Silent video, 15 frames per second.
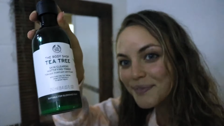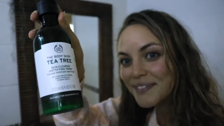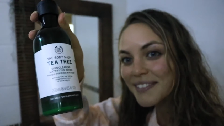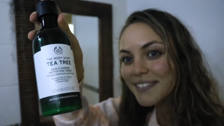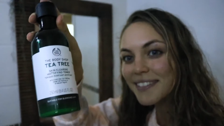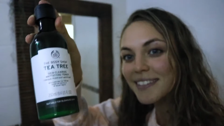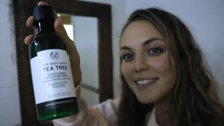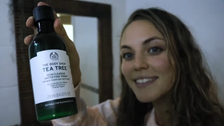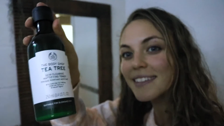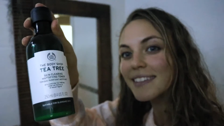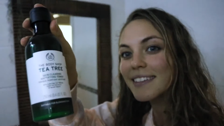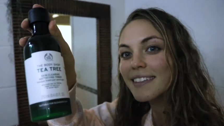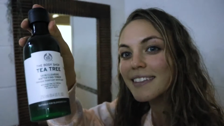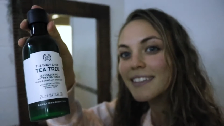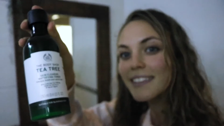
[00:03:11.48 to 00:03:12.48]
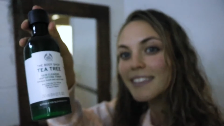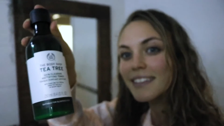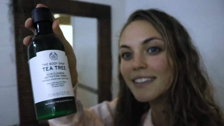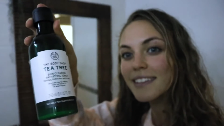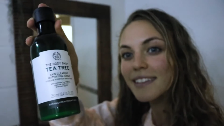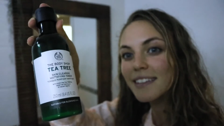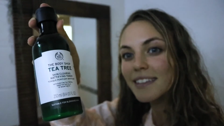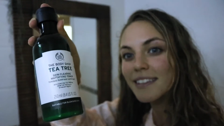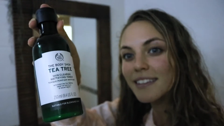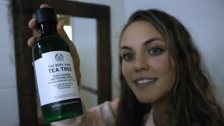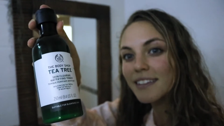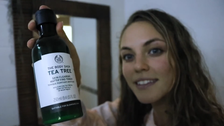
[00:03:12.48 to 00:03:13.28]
[no speech]